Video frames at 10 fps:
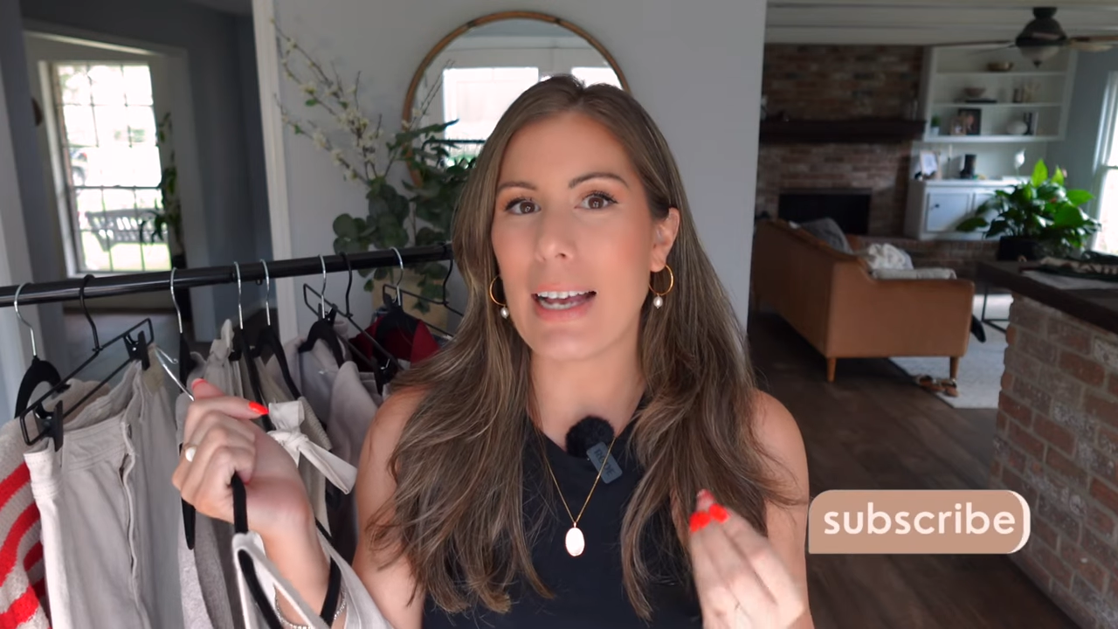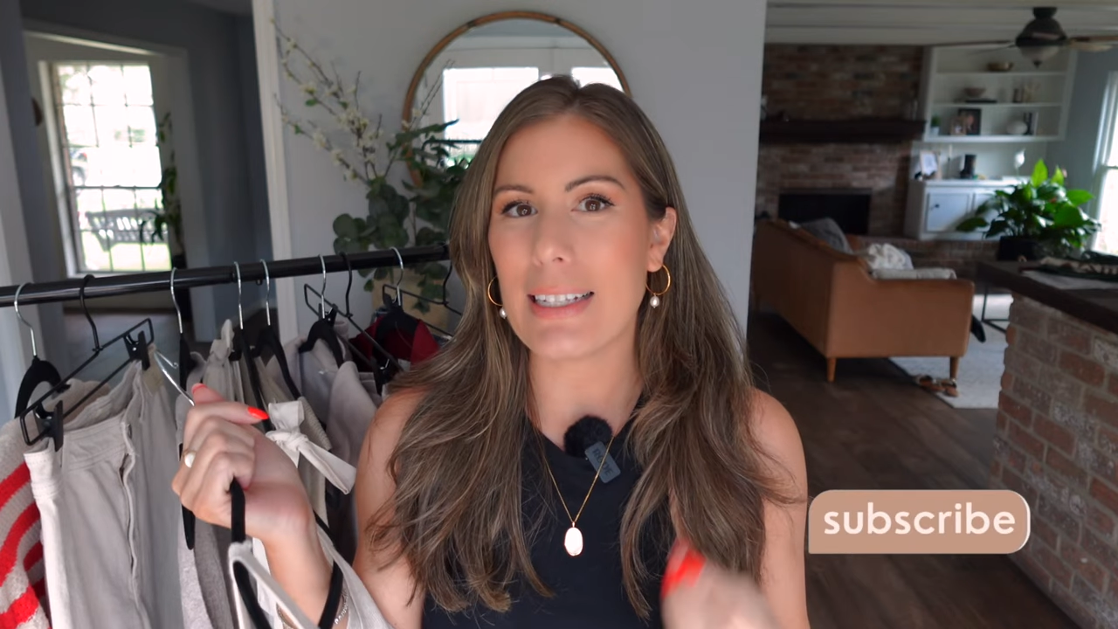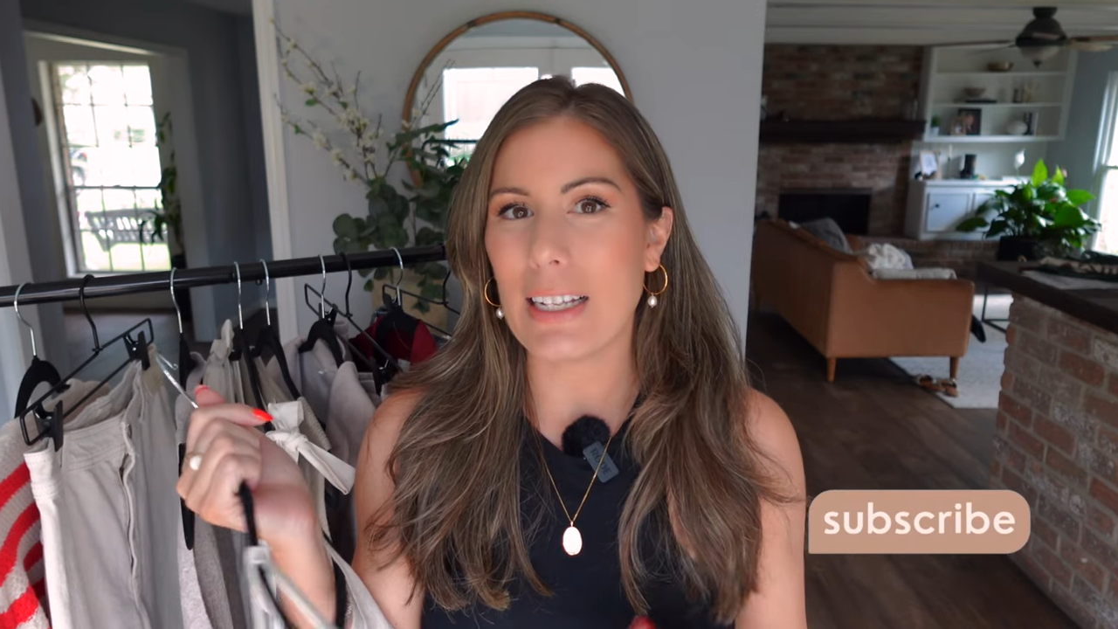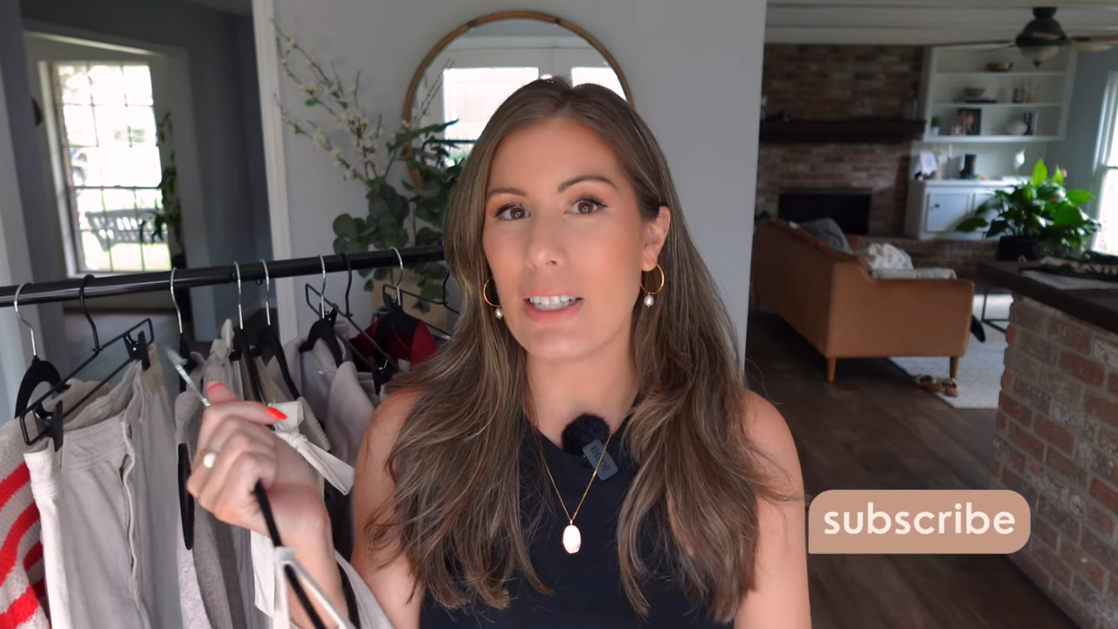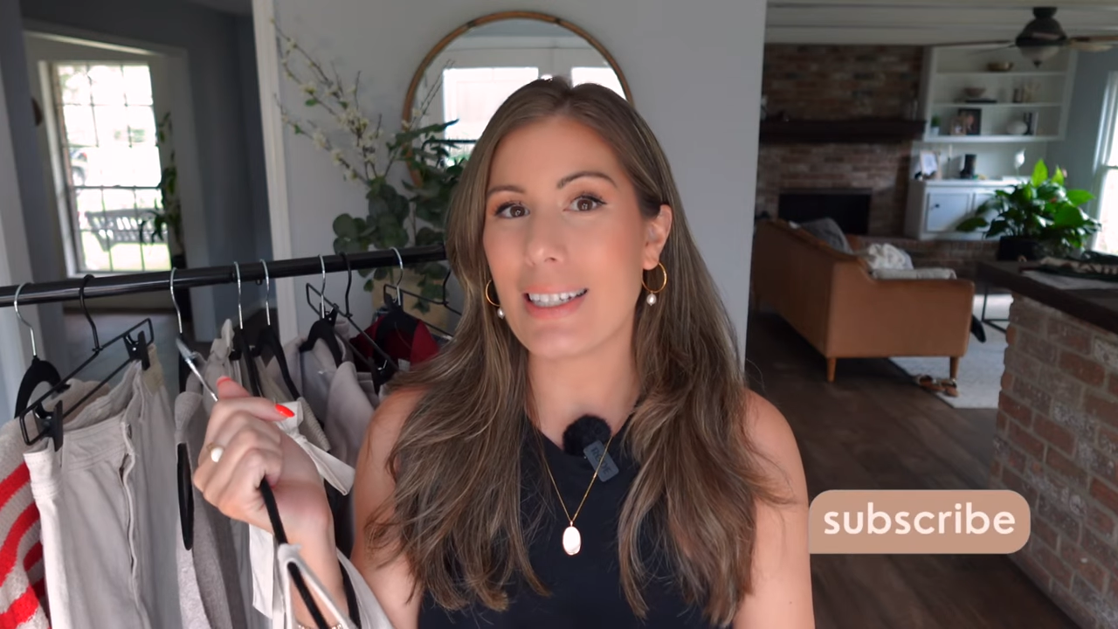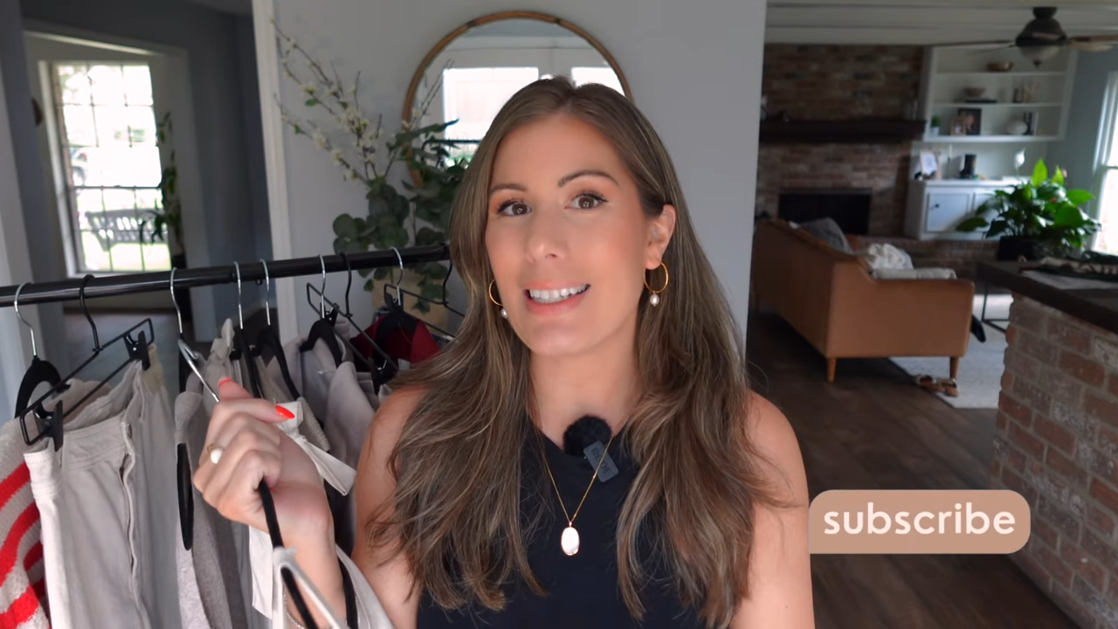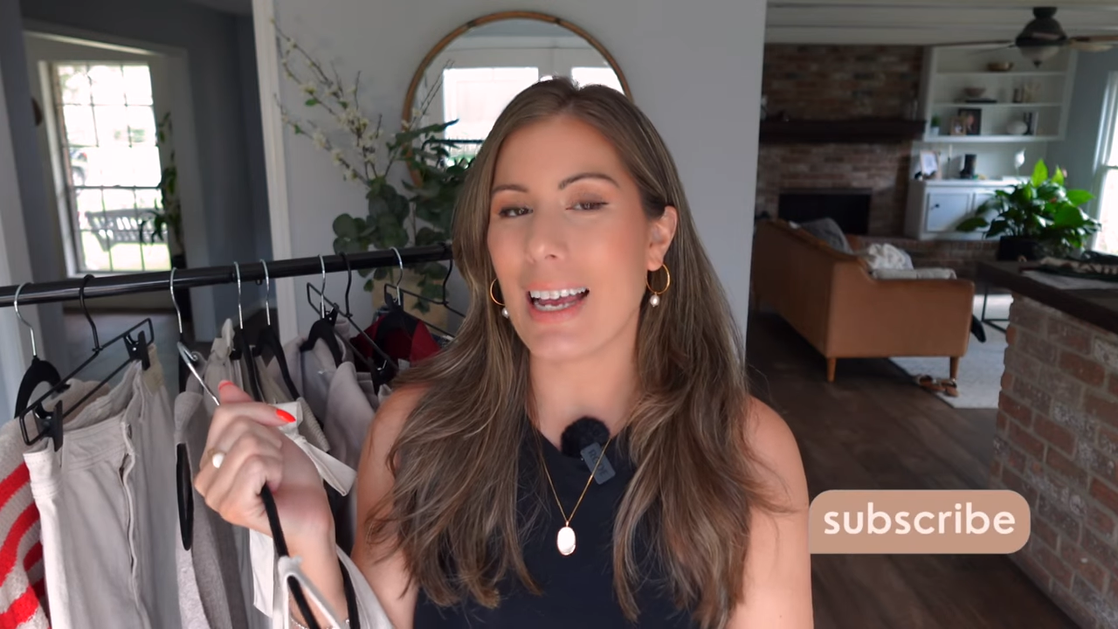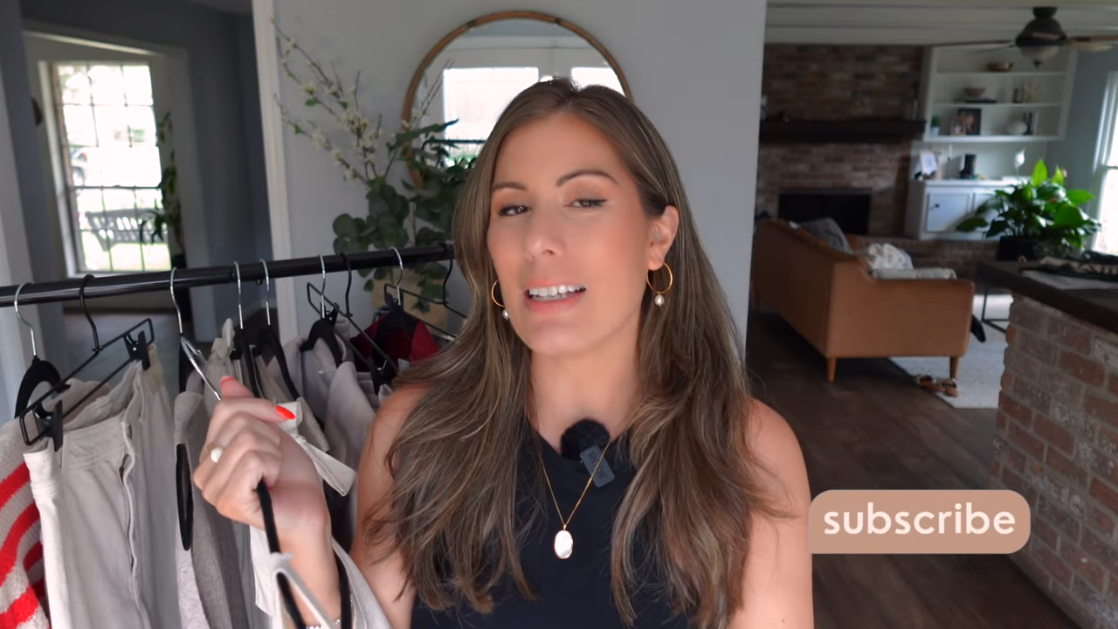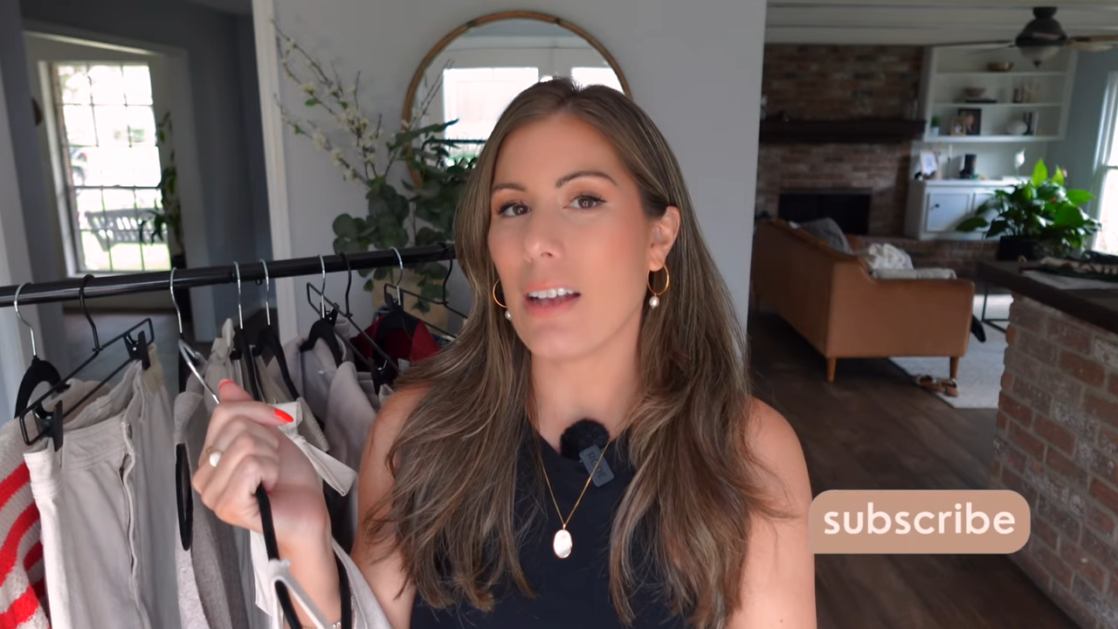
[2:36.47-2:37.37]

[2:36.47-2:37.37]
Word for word: I tend to size